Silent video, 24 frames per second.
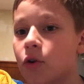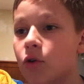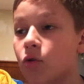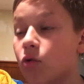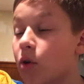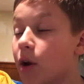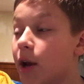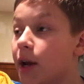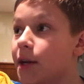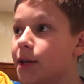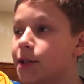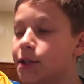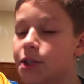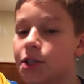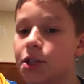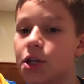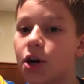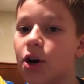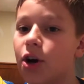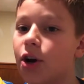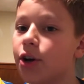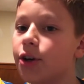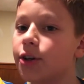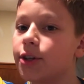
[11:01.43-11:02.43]
great
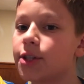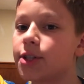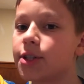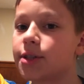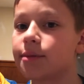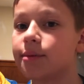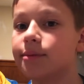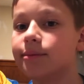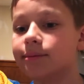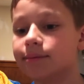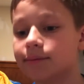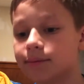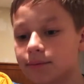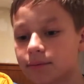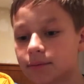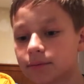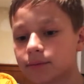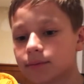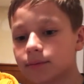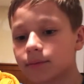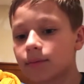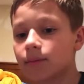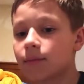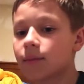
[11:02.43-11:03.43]
stars.
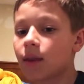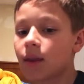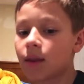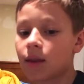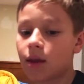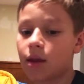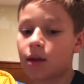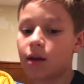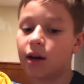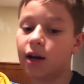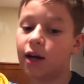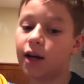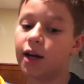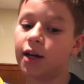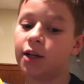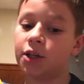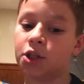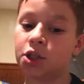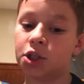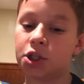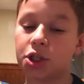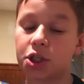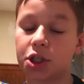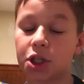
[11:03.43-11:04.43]

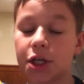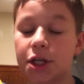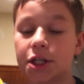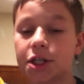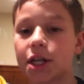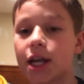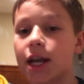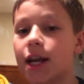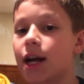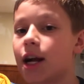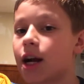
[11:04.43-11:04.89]
Shinsuke